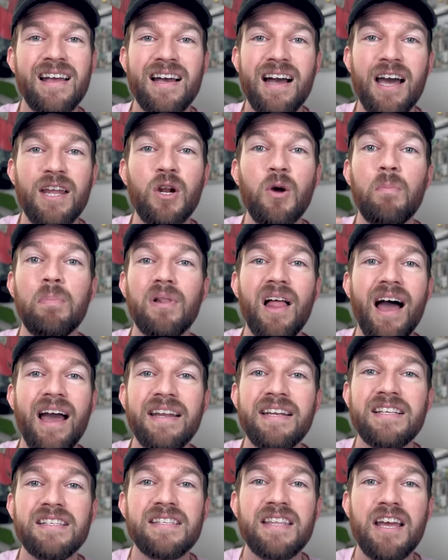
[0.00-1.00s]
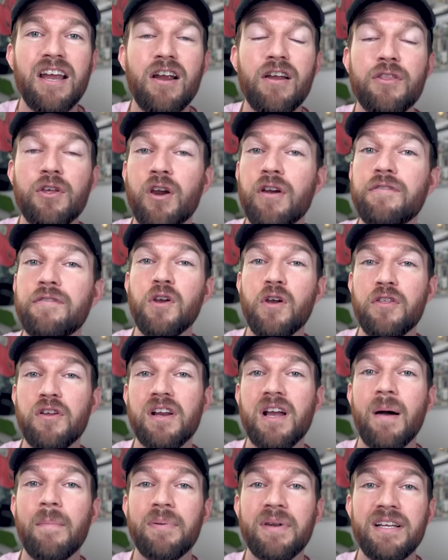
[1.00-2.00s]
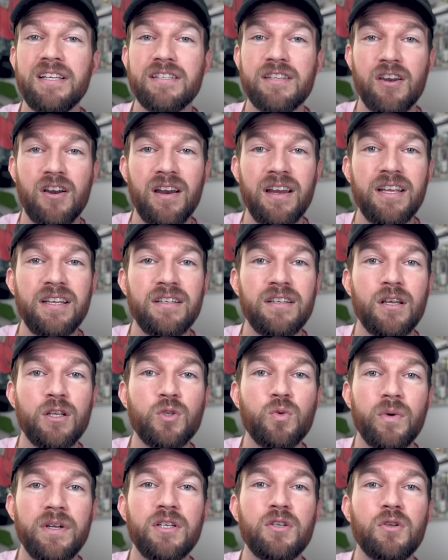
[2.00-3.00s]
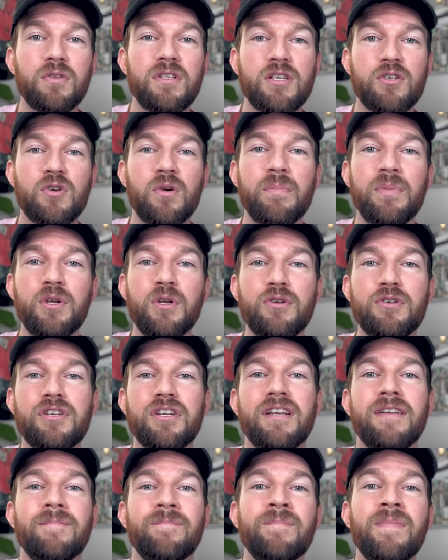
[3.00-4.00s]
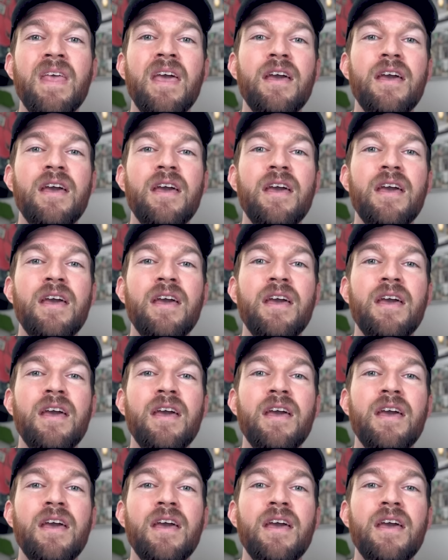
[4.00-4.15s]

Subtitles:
I know Blind is there. There are a other companies that are in Dwindle Distribution.